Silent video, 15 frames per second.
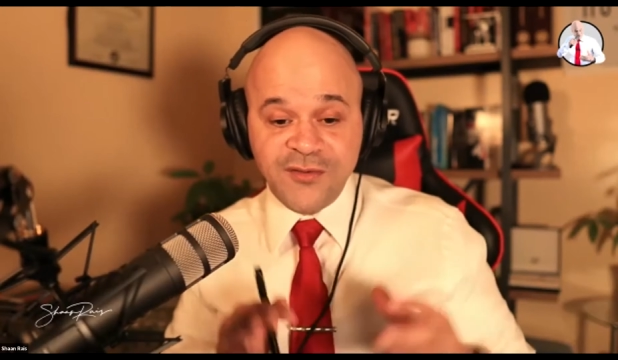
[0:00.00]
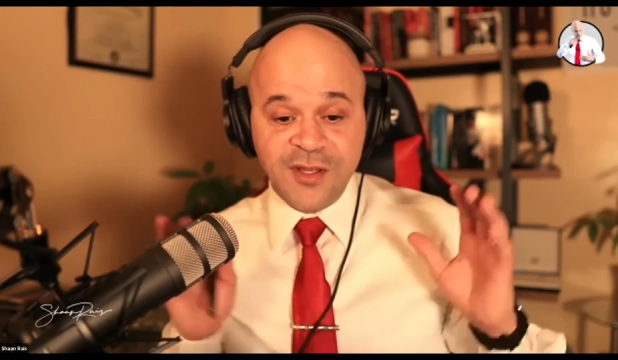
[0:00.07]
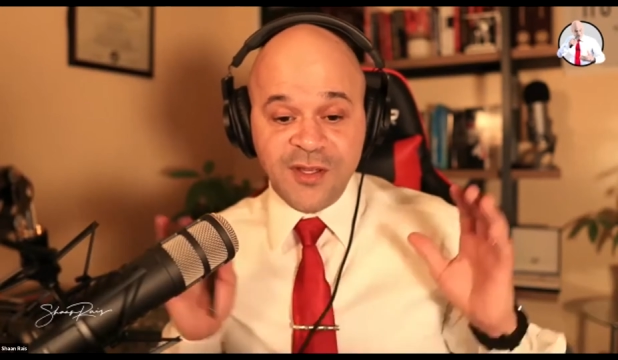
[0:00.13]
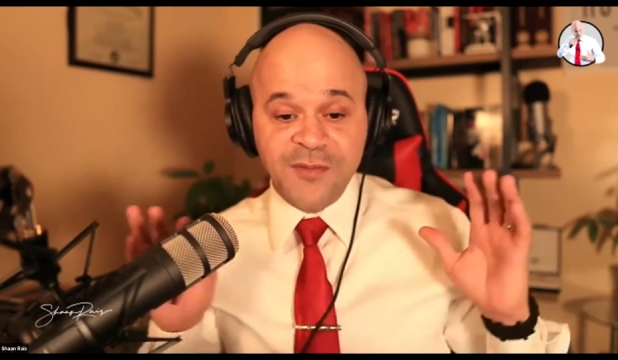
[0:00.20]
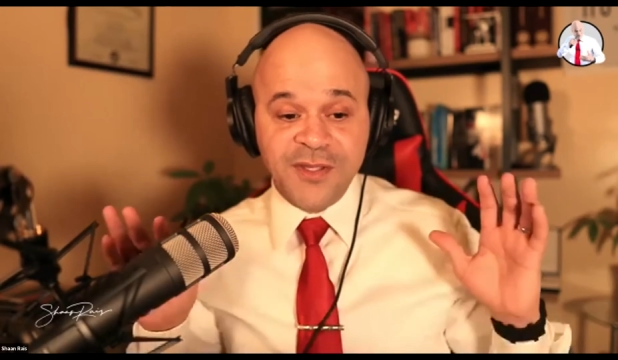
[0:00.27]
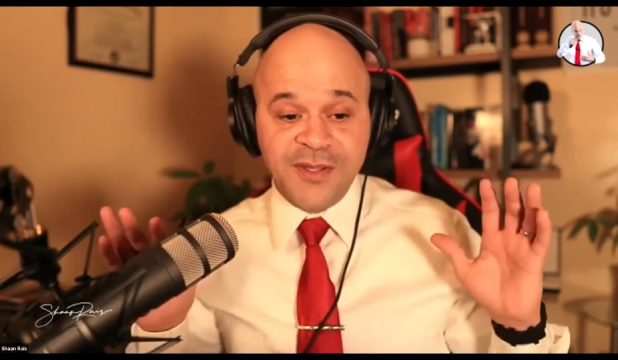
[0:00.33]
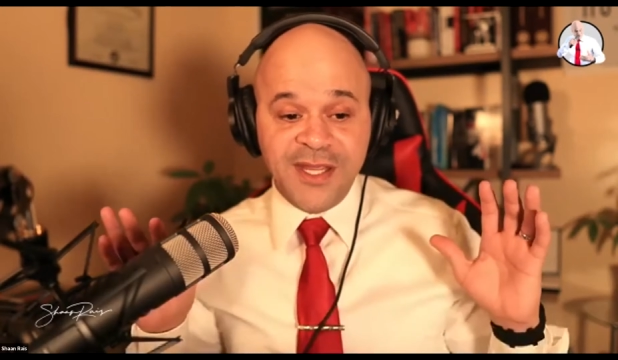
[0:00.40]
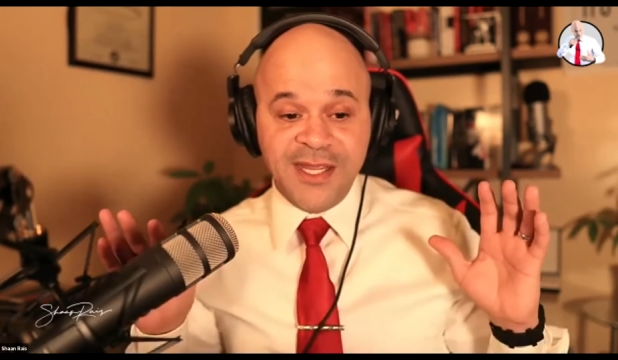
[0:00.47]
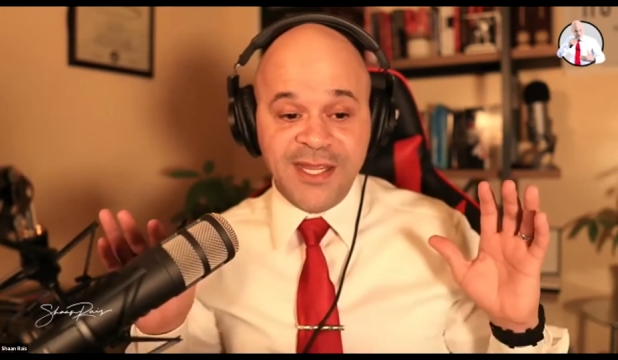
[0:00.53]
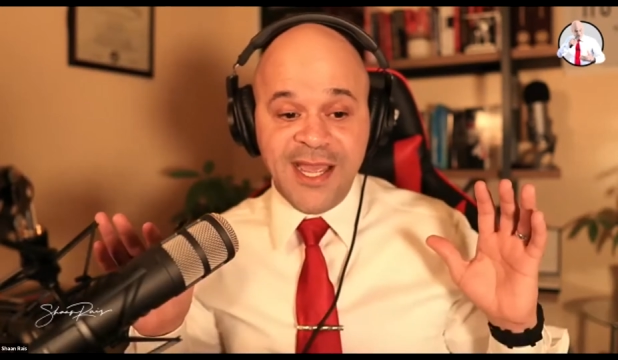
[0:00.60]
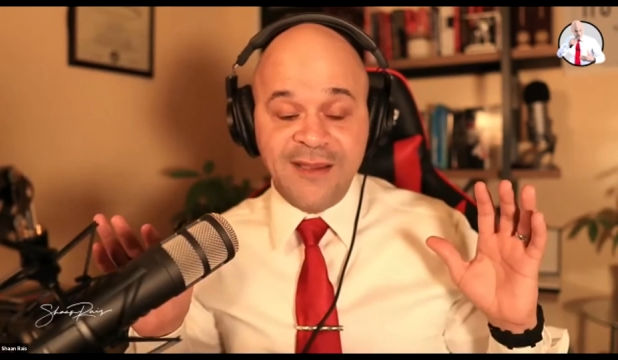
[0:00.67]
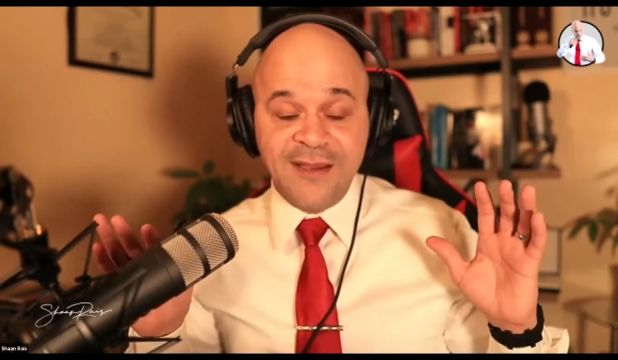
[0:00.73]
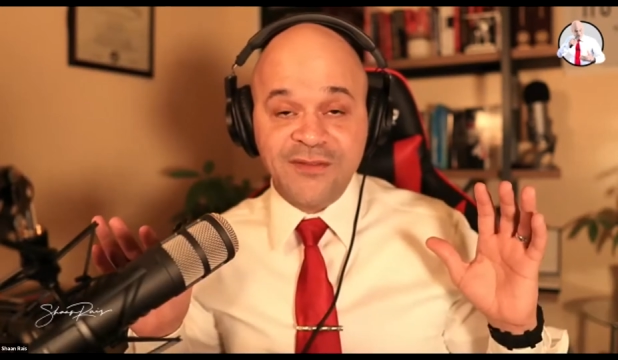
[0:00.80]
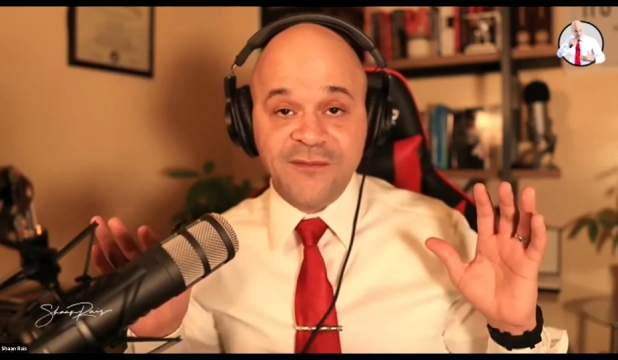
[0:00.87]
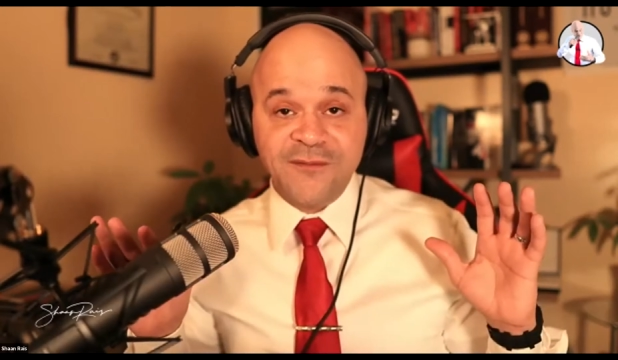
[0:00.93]
something they ain't
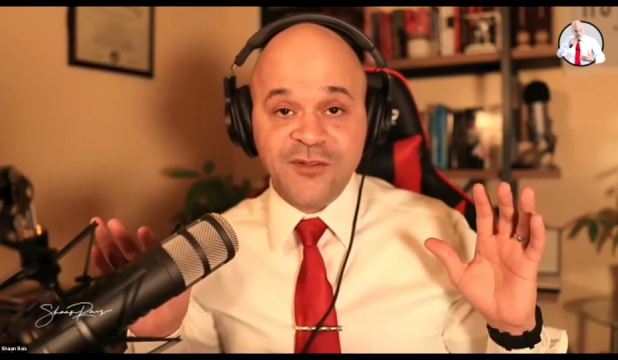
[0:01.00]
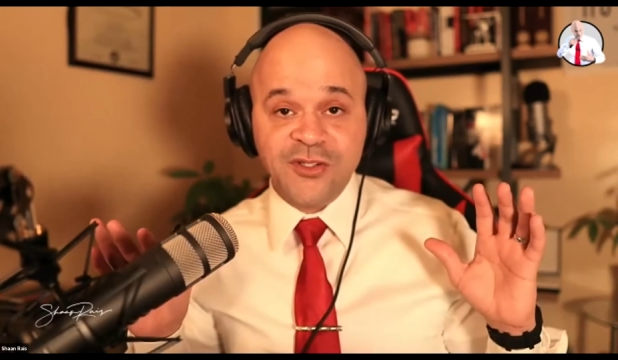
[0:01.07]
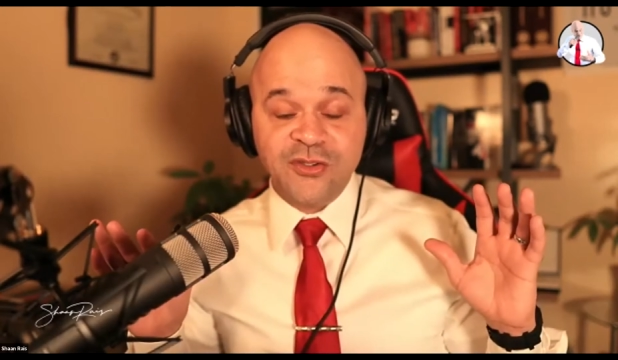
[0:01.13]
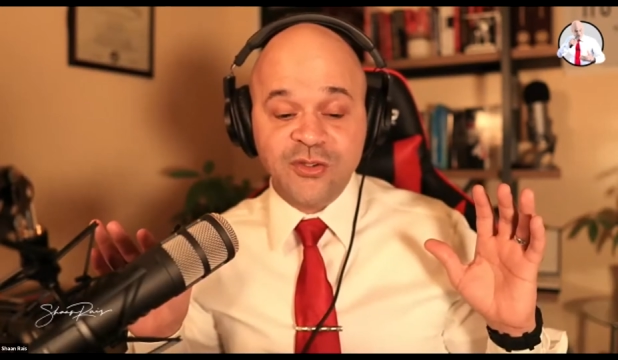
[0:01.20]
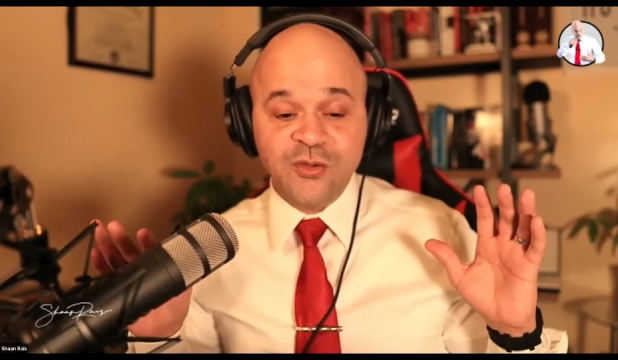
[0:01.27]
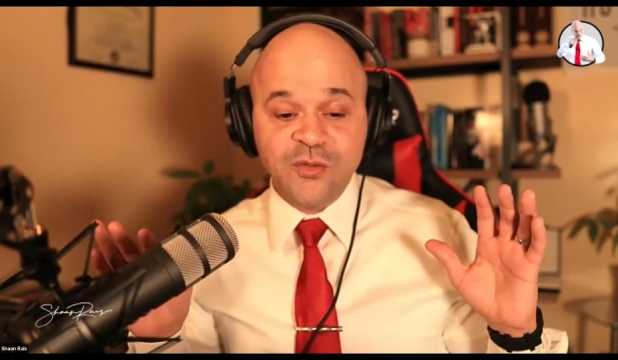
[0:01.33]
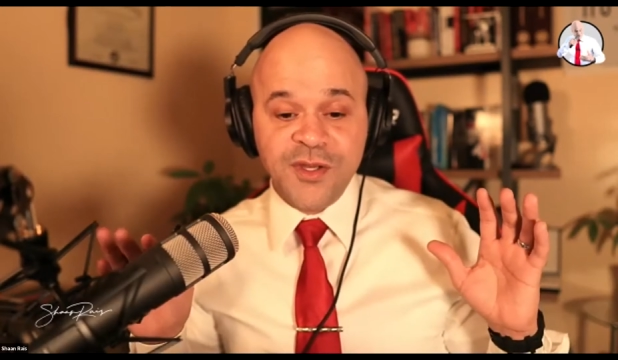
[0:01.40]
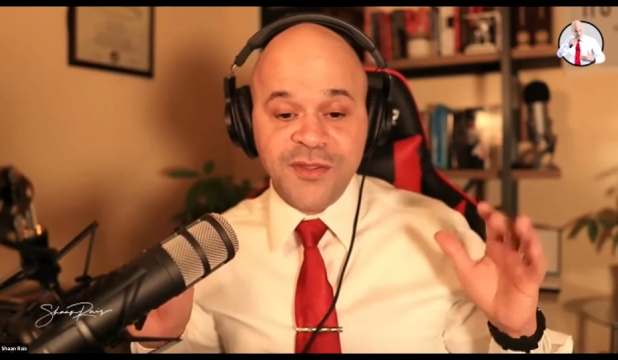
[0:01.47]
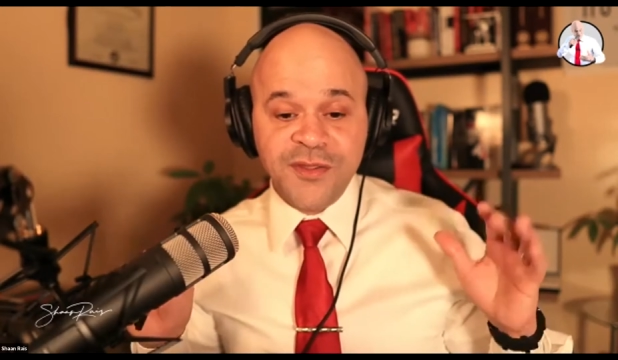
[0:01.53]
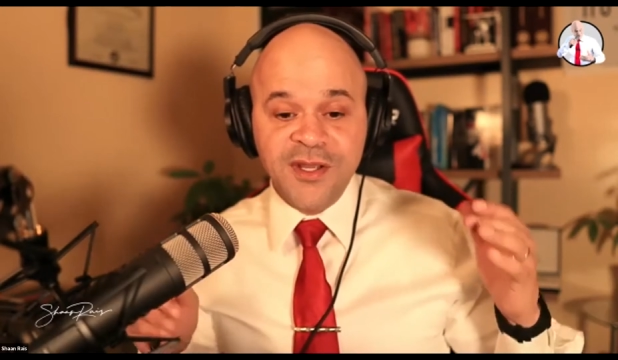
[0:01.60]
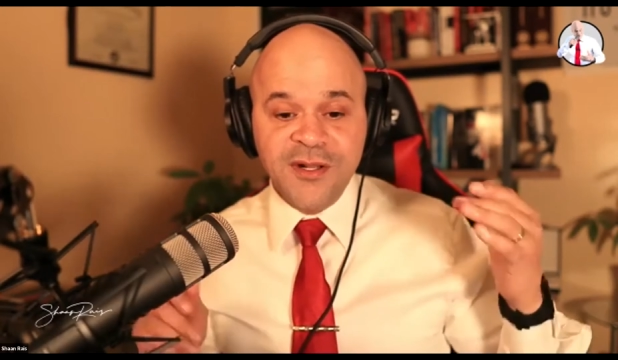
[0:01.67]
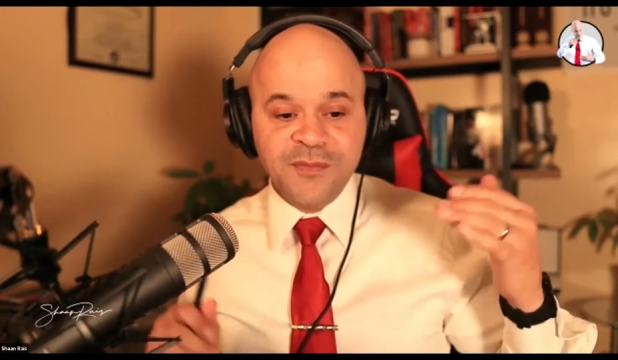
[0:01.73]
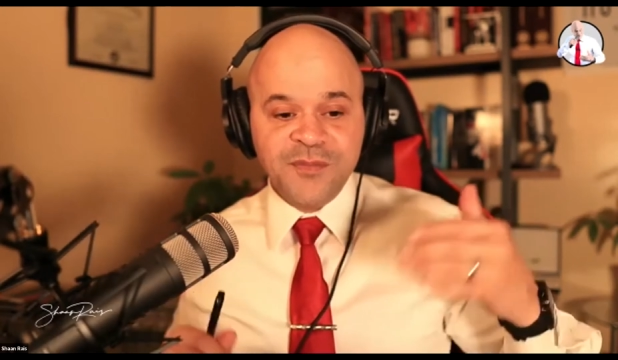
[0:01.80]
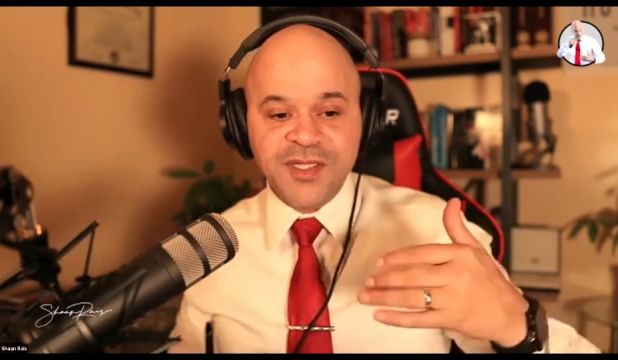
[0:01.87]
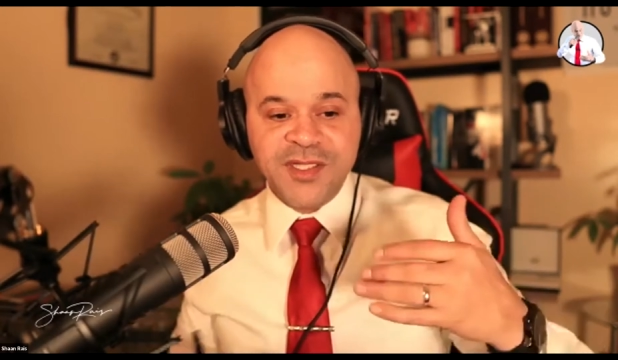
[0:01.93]
have nothing to do with
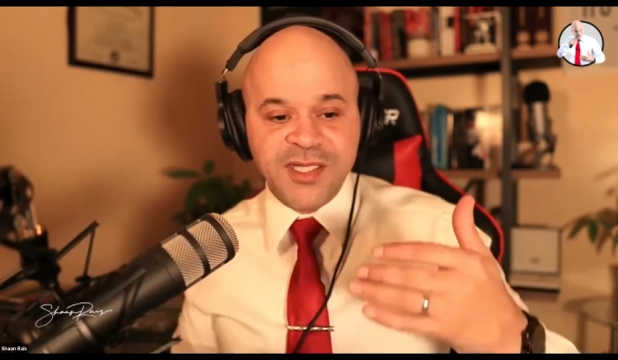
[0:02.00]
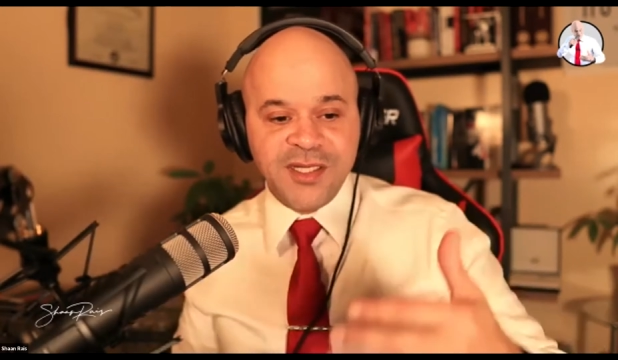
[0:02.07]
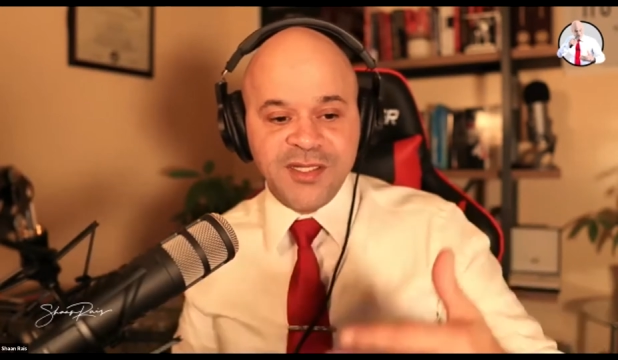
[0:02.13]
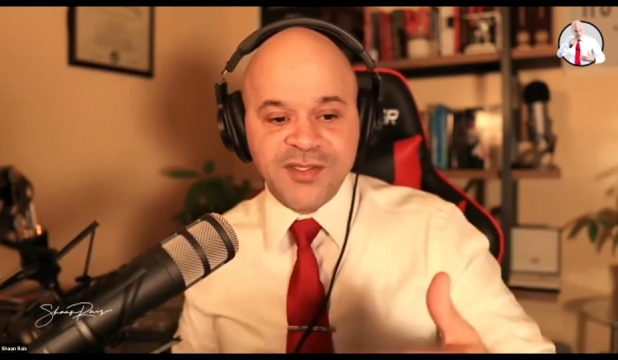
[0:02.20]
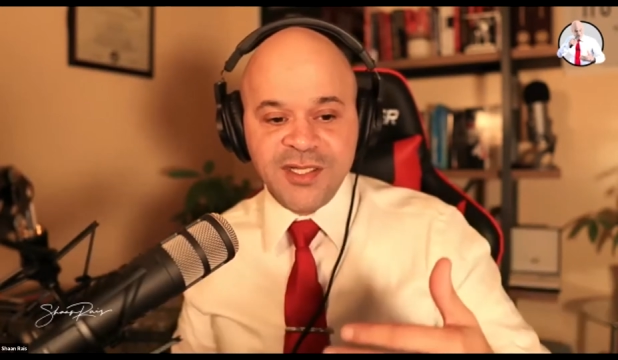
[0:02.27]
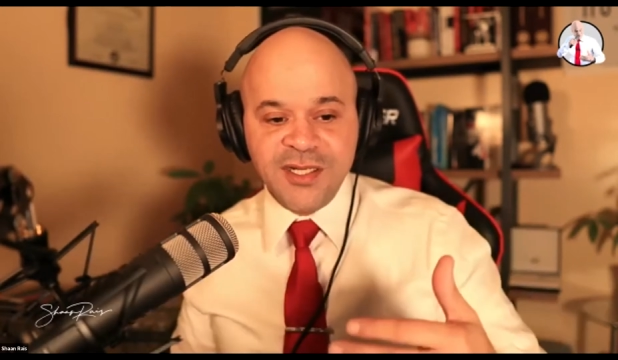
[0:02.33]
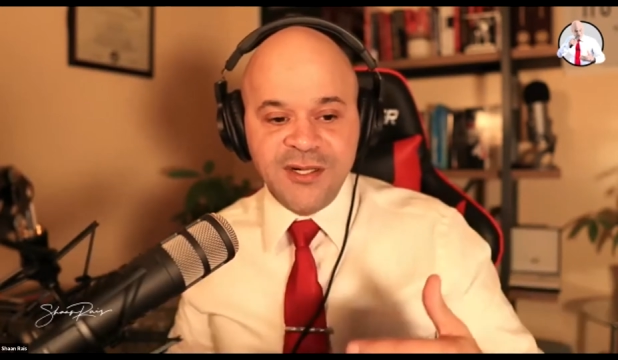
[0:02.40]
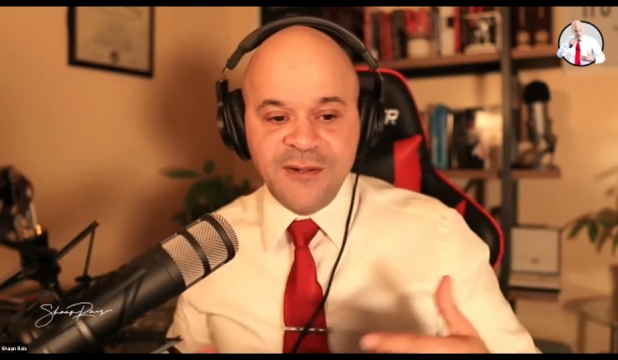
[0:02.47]
because